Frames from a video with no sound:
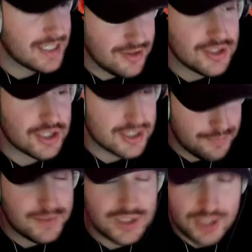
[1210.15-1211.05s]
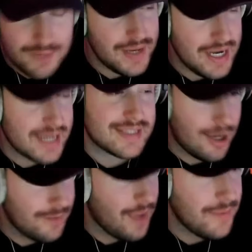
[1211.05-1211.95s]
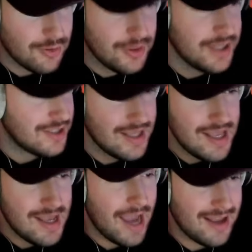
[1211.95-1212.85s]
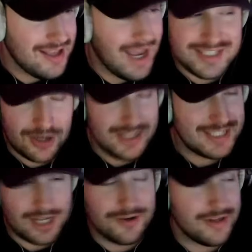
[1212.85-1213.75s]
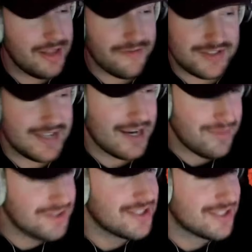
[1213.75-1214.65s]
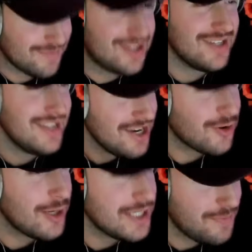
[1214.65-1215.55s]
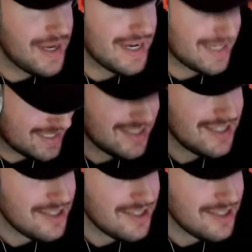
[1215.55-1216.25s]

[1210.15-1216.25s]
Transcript: Those are some good picks. I'll be real. I started stuttering there for a second, but those are some crazy picks.